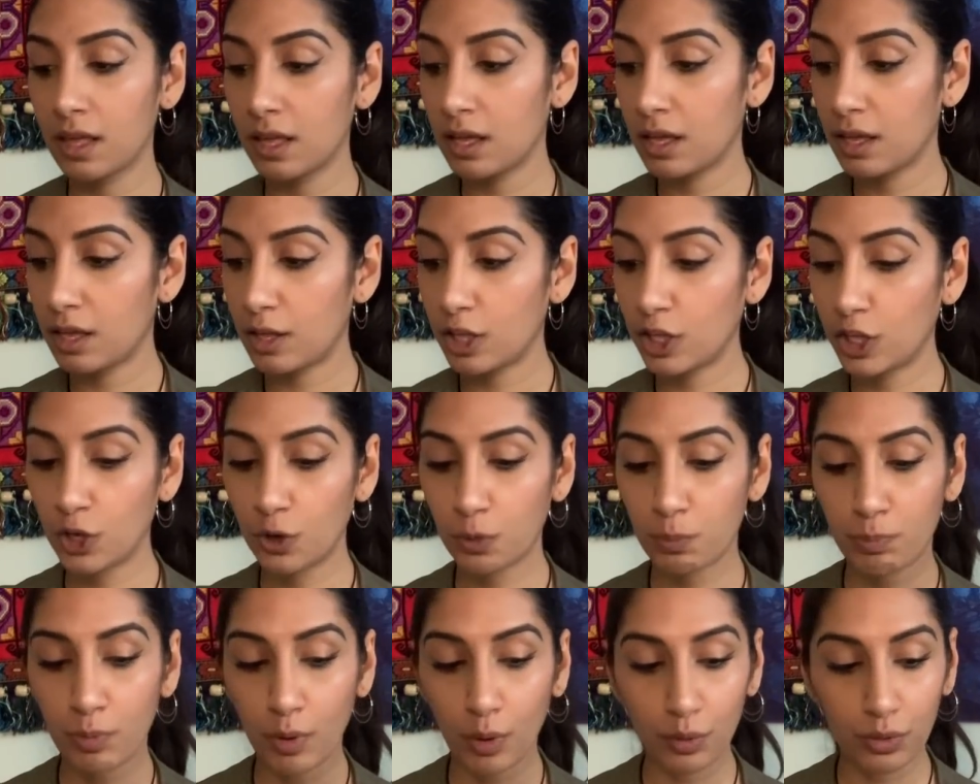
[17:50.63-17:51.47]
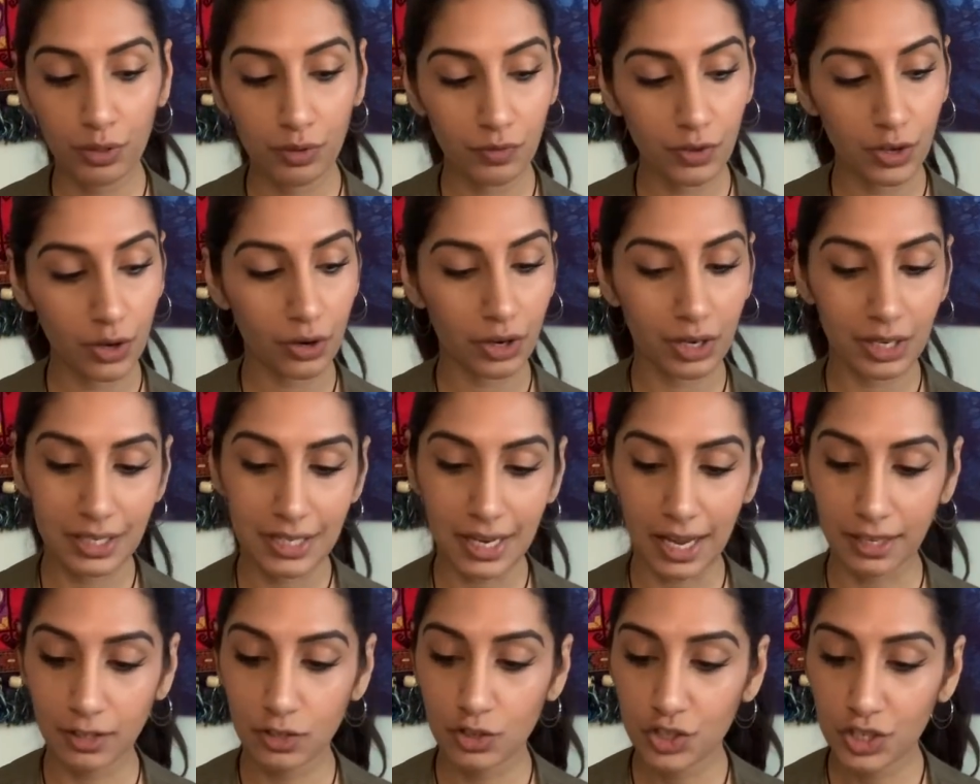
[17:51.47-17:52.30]
You, both of your
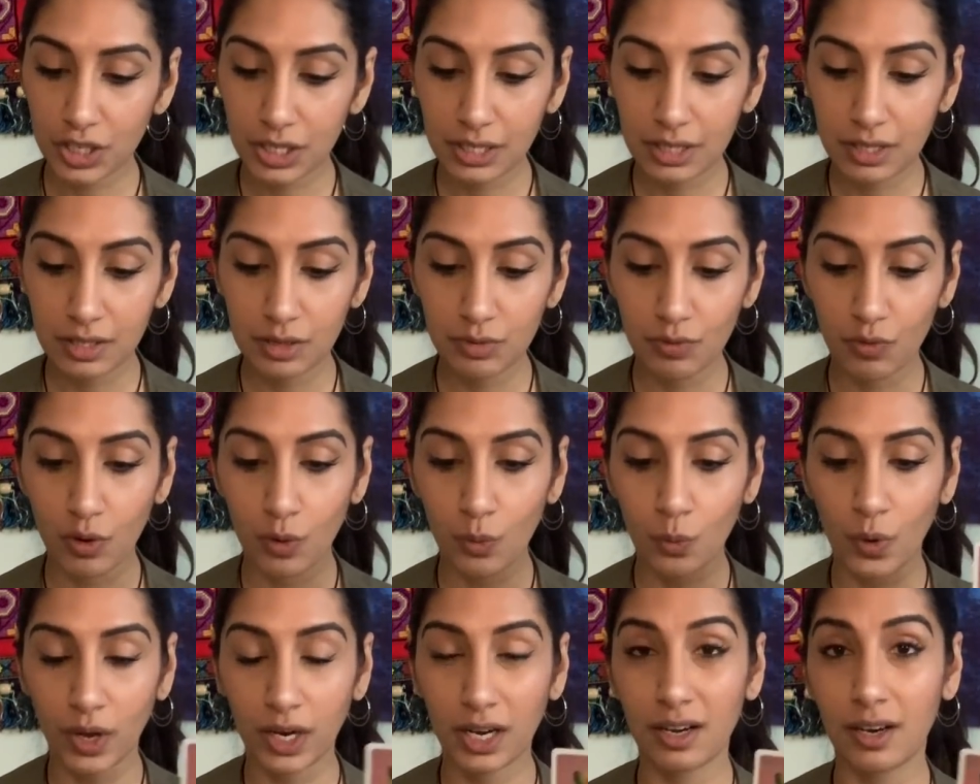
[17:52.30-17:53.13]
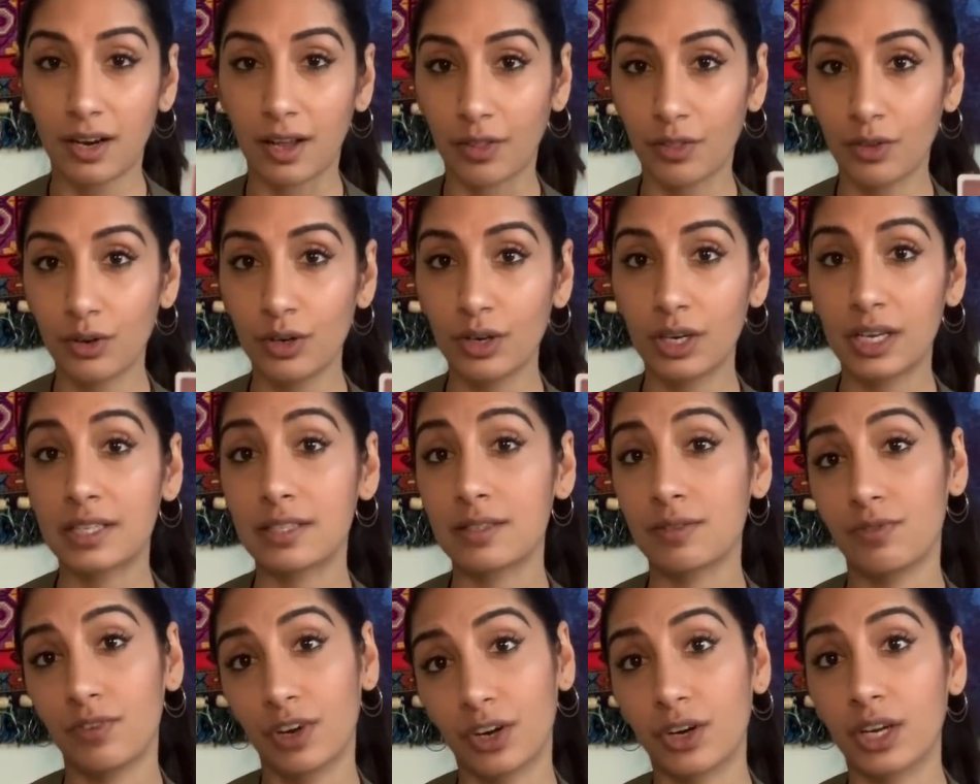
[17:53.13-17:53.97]
intentions for one another is
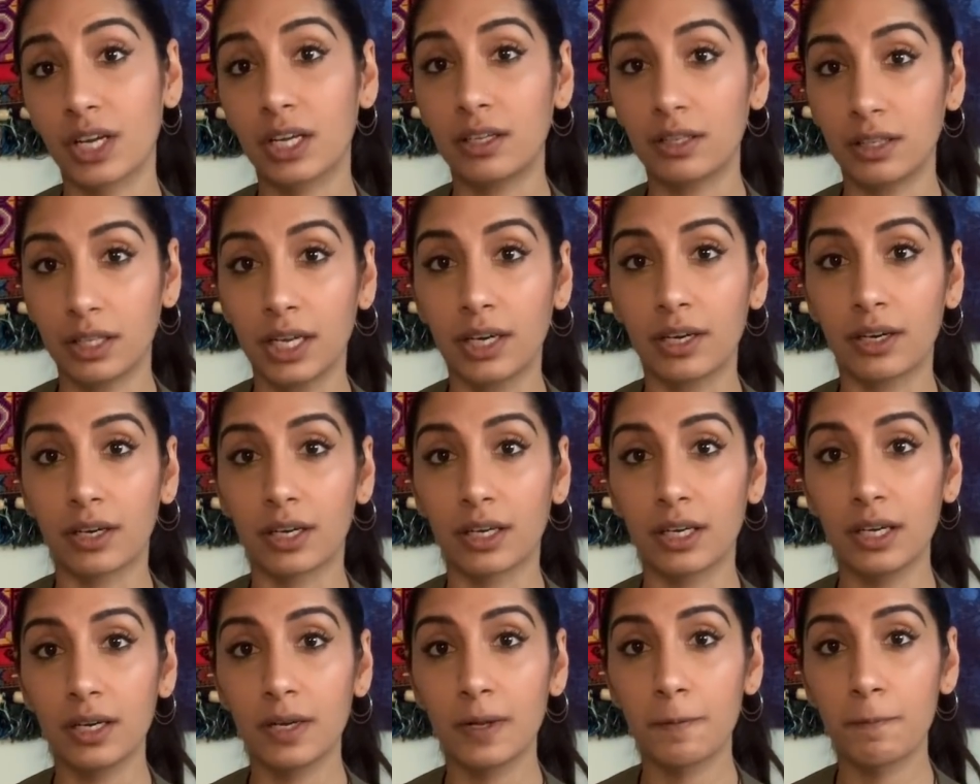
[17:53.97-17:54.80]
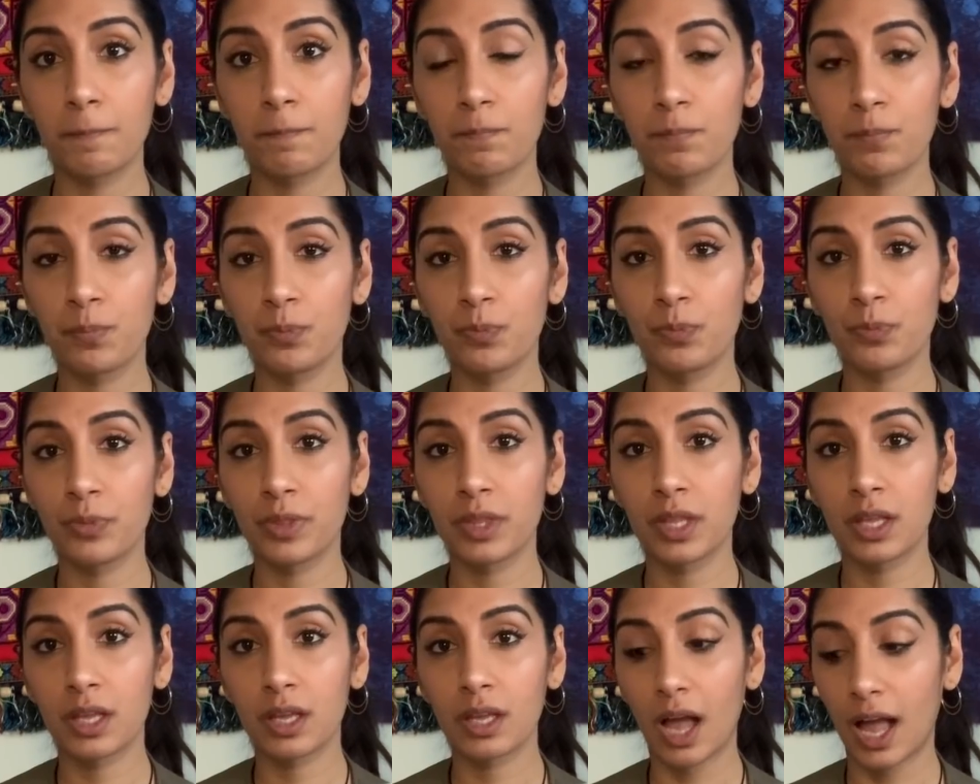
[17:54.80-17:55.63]
very clear.
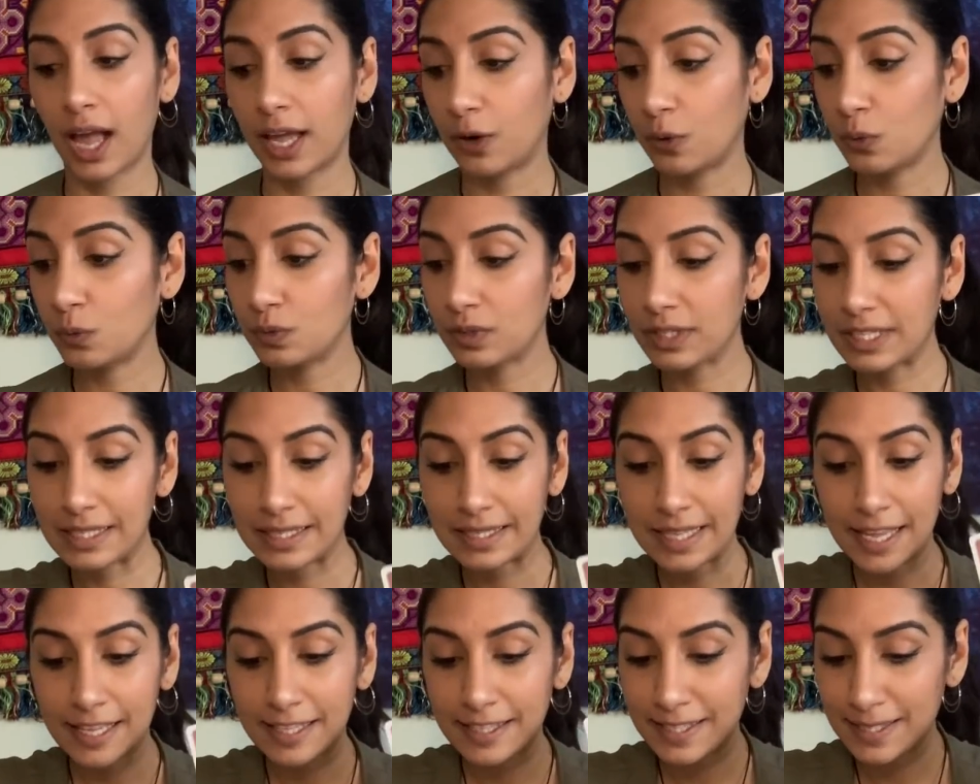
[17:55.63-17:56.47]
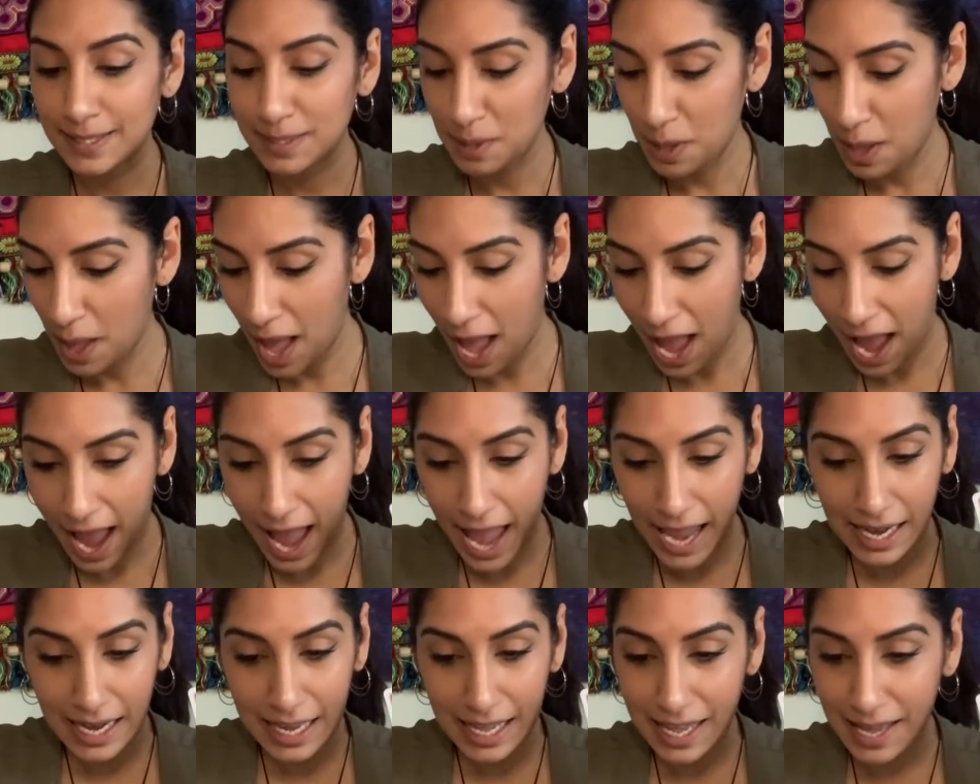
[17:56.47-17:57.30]
I don't sense
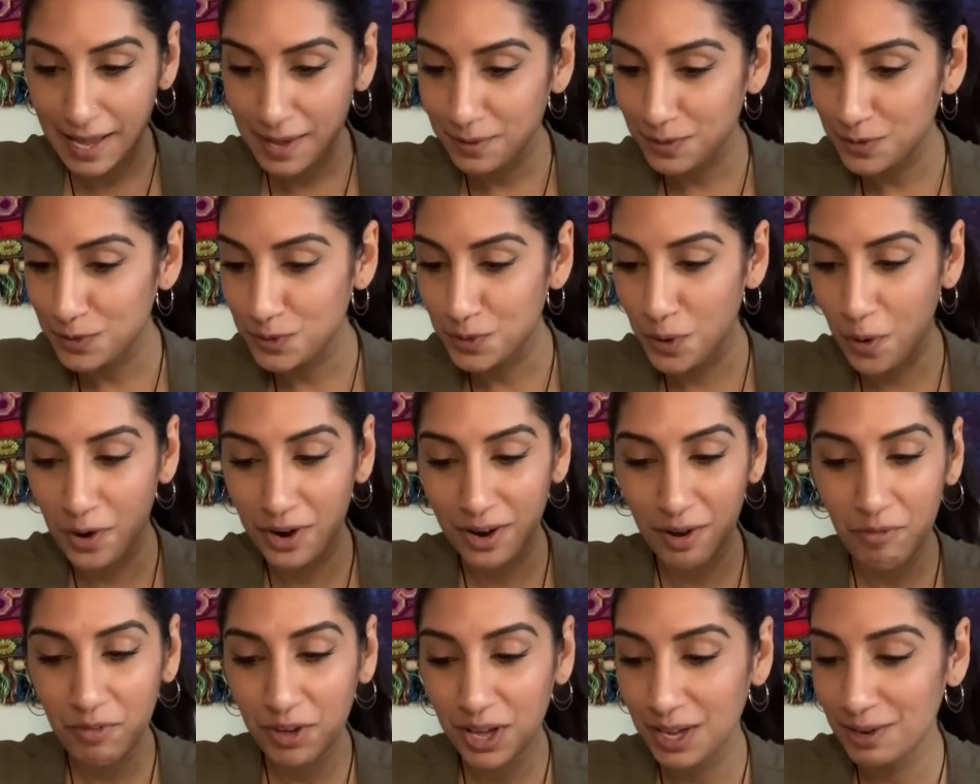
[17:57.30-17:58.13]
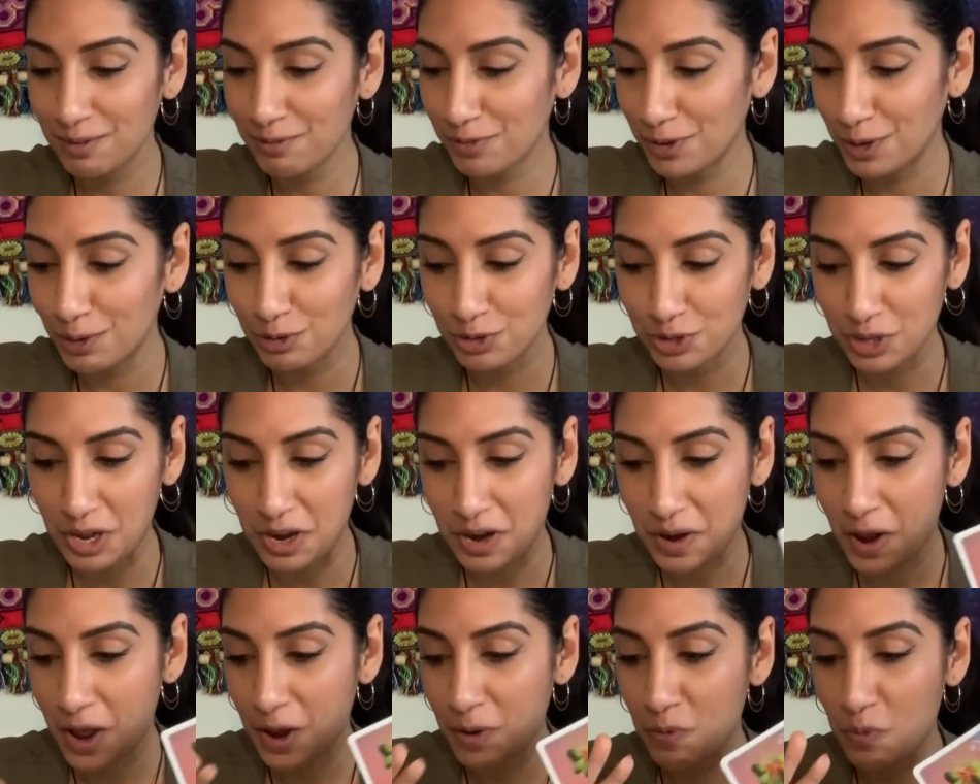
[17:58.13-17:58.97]
any sort of
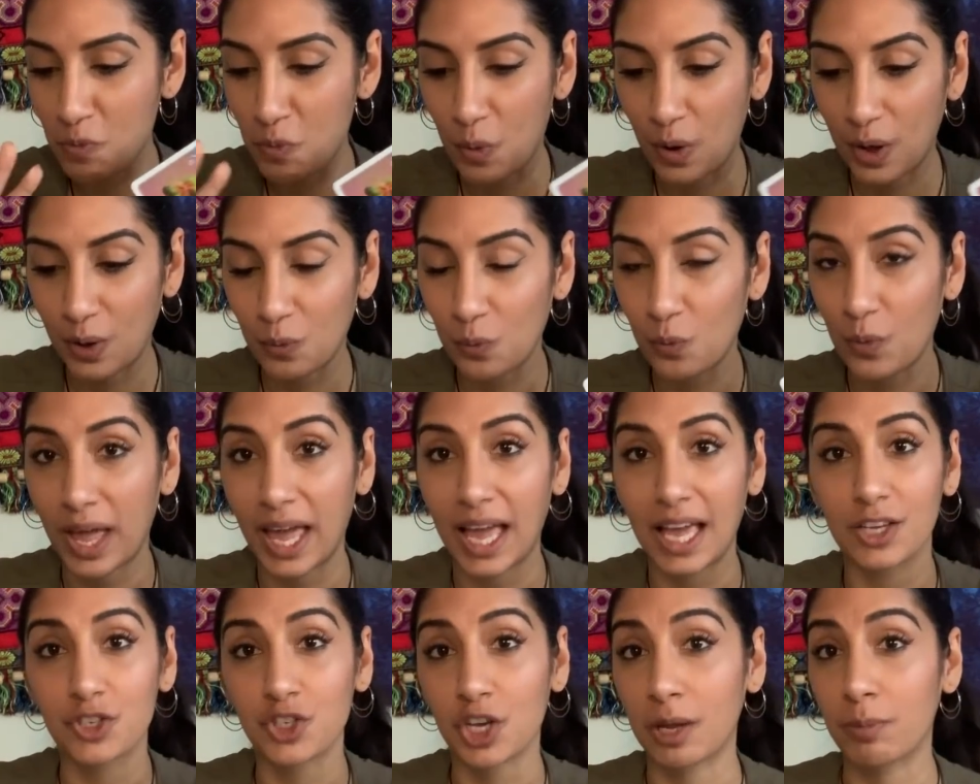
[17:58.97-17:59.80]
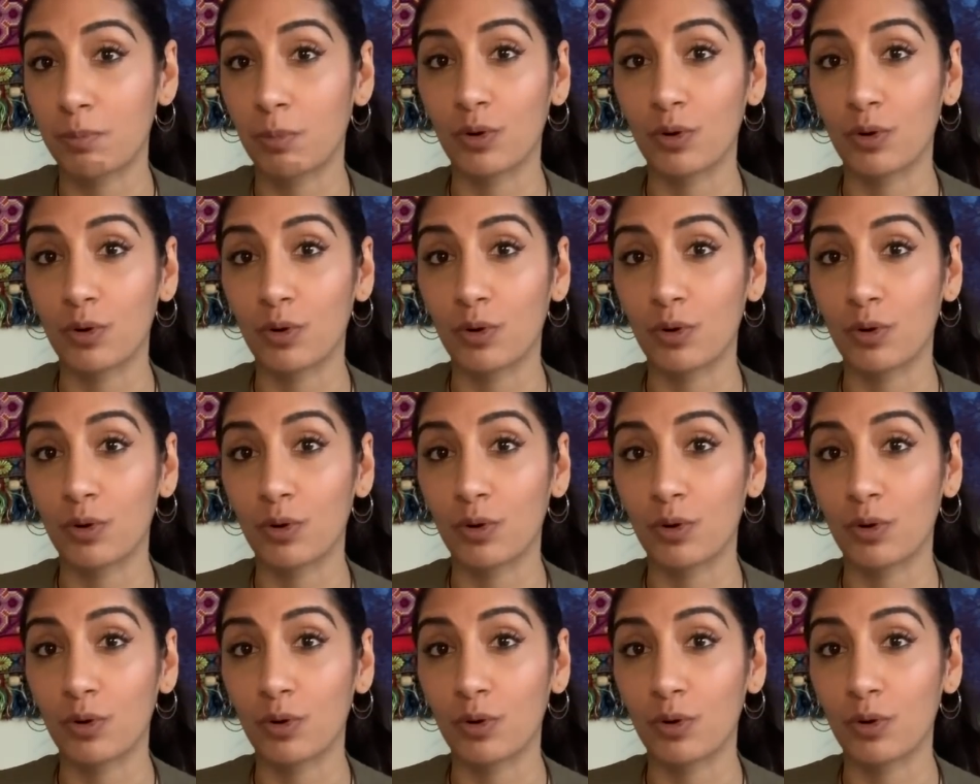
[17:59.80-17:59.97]
confusion in what way, shape, or